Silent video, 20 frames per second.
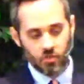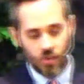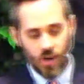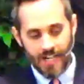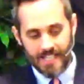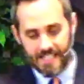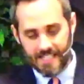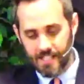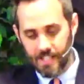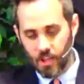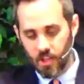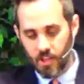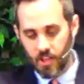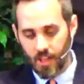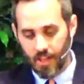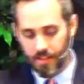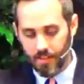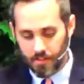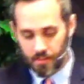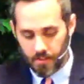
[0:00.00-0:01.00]
try
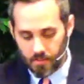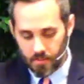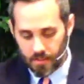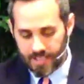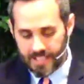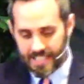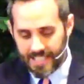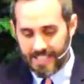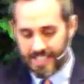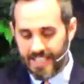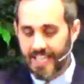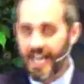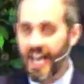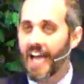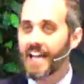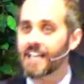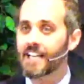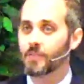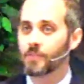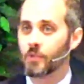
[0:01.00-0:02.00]
to get the
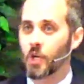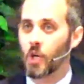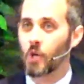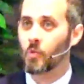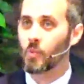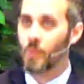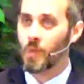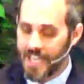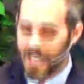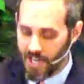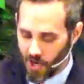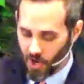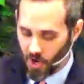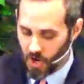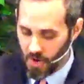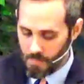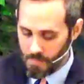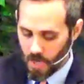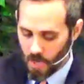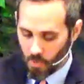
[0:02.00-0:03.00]
kind of
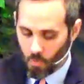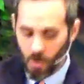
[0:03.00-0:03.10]
career